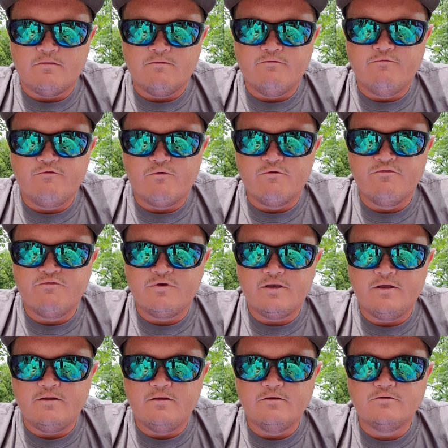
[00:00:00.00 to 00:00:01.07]
4 feet,
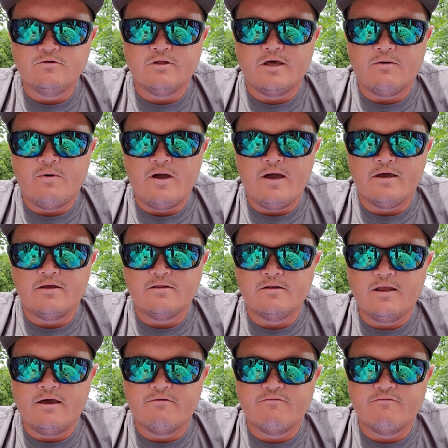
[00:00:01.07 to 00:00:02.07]
so that way I can have